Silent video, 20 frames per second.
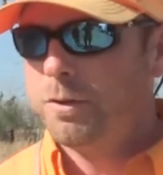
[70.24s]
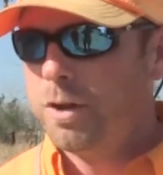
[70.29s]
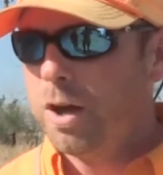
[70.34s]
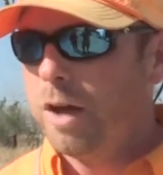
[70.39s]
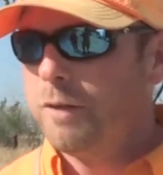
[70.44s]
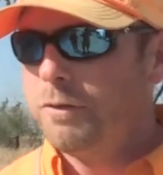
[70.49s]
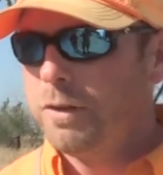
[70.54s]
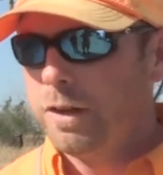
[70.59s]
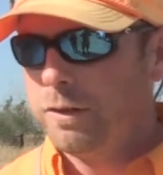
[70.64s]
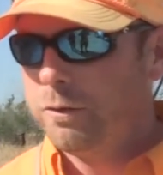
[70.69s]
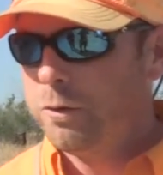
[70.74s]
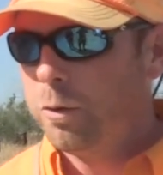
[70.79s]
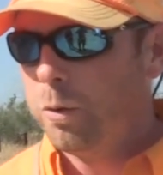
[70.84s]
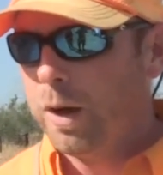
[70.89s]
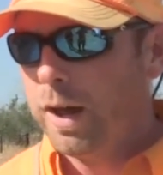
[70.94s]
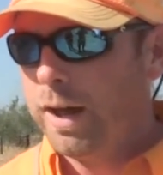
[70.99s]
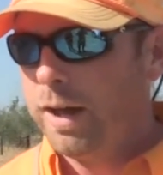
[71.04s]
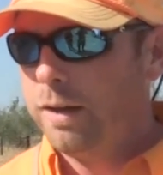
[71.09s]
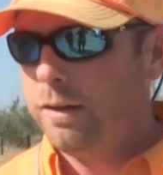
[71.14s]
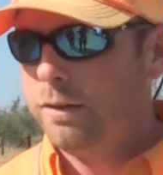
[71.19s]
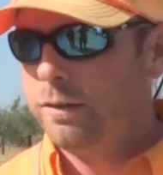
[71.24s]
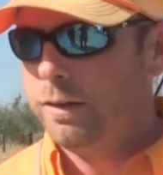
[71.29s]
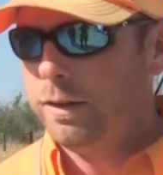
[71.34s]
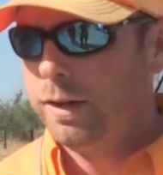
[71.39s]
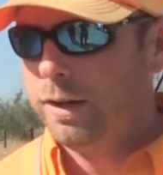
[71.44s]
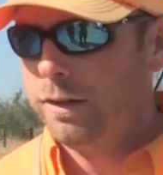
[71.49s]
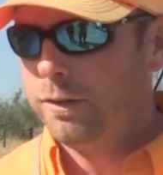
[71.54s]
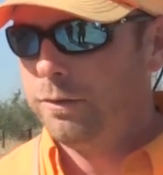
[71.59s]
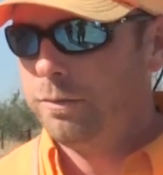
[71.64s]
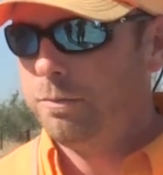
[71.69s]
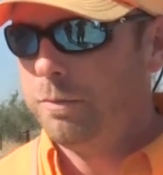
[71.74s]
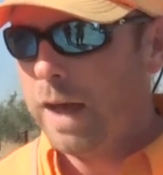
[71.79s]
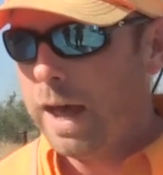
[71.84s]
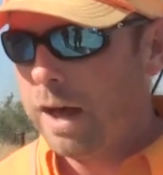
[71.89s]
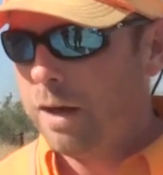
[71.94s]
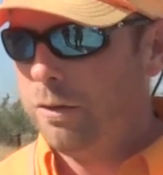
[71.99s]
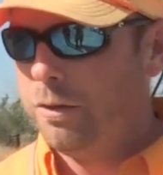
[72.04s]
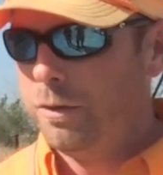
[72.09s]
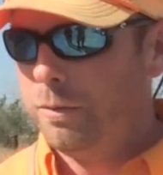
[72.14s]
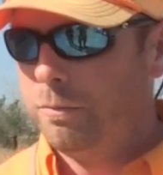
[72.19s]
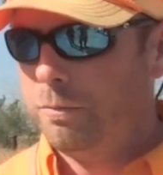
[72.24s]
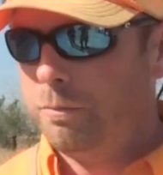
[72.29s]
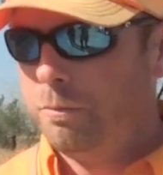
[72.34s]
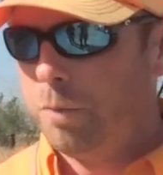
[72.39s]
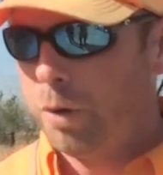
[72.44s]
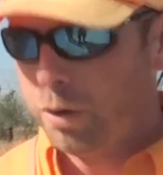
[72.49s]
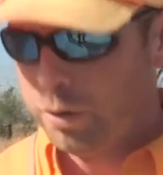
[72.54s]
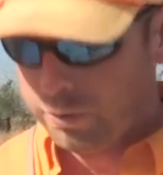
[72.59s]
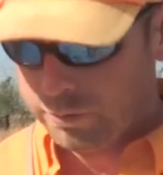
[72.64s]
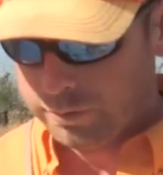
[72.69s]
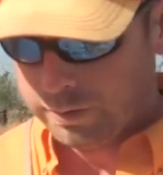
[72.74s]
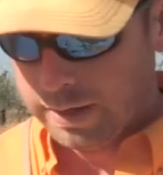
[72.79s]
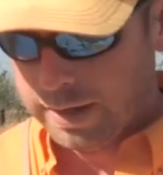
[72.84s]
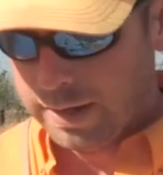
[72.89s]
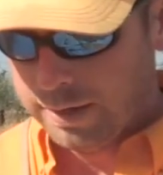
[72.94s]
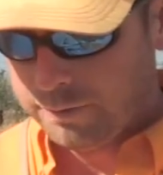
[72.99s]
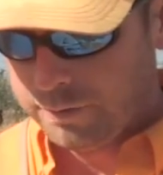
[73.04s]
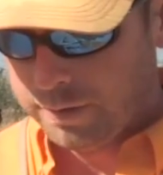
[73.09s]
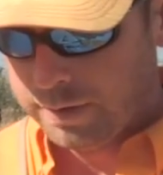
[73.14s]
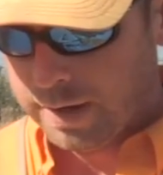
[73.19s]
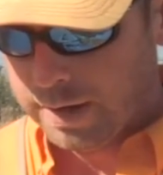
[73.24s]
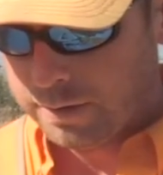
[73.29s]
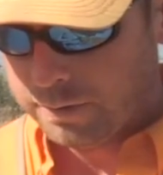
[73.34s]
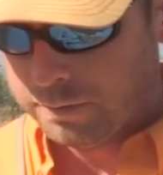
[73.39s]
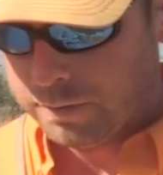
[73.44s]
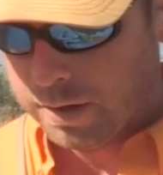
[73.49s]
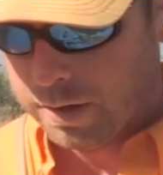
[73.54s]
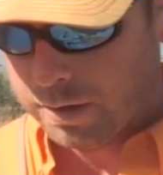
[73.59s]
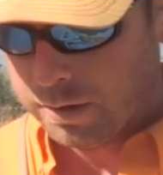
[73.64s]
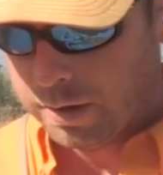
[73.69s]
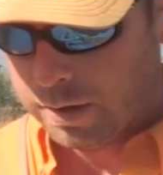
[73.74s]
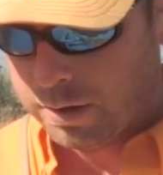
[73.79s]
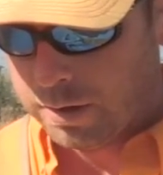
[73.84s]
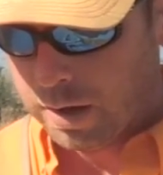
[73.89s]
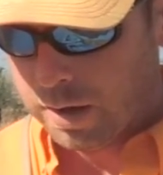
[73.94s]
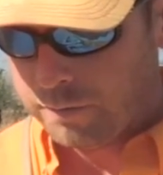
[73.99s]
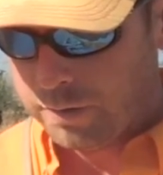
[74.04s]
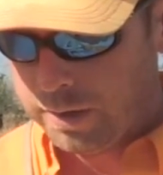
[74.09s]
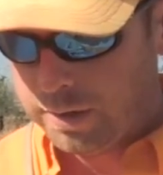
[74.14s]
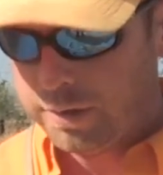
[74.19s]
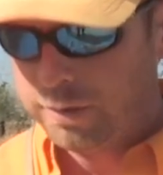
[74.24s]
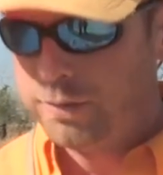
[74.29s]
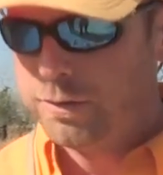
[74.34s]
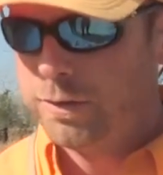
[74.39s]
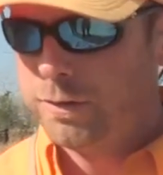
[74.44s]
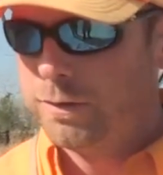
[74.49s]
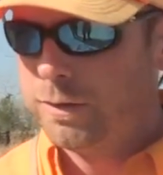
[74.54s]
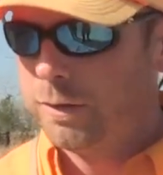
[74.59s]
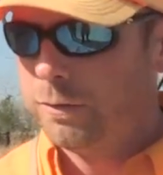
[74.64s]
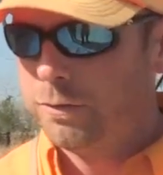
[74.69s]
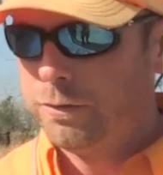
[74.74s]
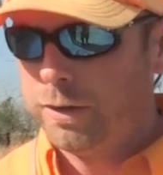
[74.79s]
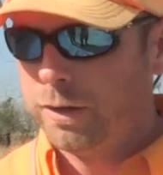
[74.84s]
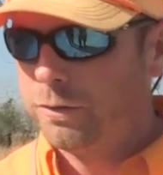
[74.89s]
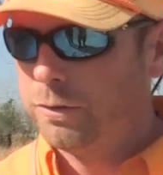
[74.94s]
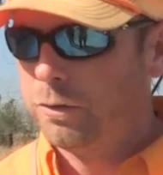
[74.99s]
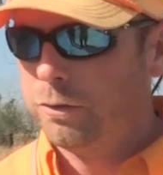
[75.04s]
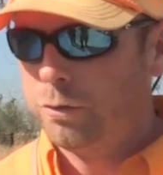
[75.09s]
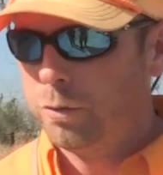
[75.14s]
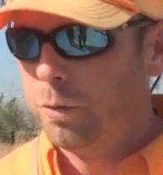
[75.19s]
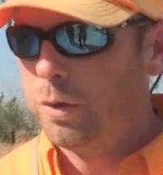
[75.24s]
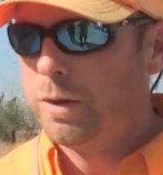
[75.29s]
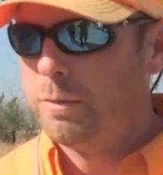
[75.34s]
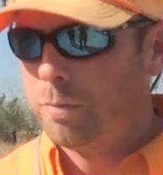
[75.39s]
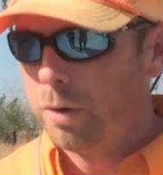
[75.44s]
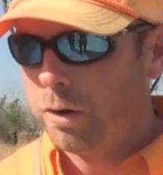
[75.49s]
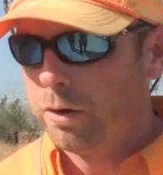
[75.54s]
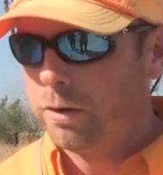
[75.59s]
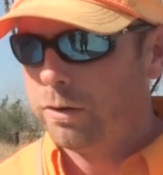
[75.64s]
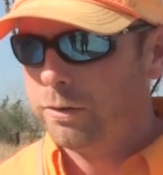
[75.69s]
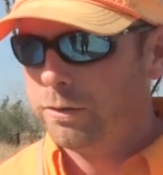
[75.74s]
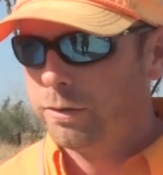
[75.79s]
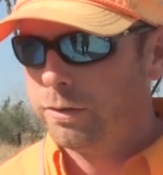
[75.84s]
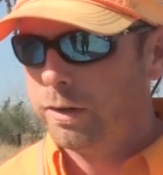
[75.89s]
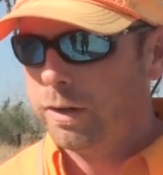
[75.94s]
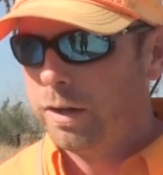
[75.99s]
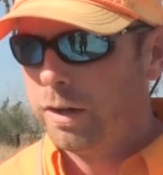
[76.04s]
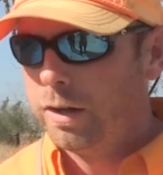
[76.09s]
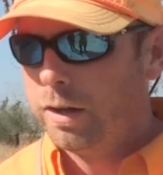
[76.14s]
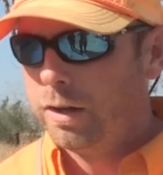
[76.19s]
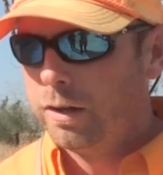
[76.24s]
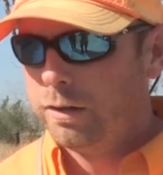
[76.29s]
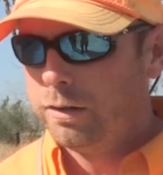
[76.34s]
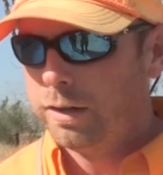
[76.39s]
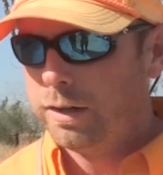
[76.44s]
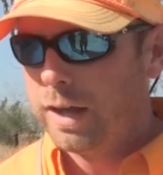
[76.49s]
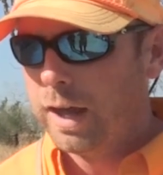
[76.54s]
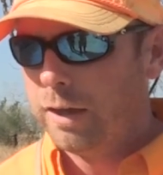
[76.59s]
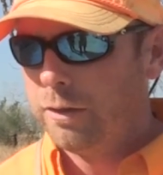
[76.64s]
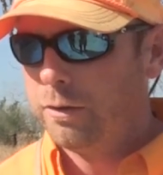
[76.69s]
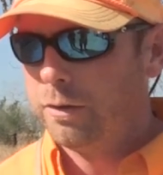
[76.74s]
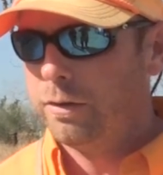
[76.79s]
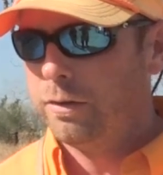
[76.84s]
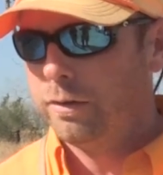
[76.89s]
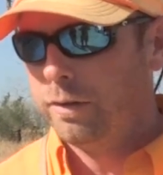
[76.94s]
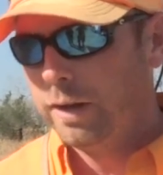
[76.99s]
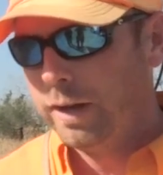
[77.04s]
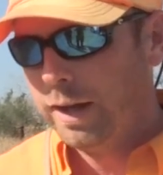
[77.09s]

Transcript: covey of quail is how the birds live, and a covey consists of 6 to 20 birds together,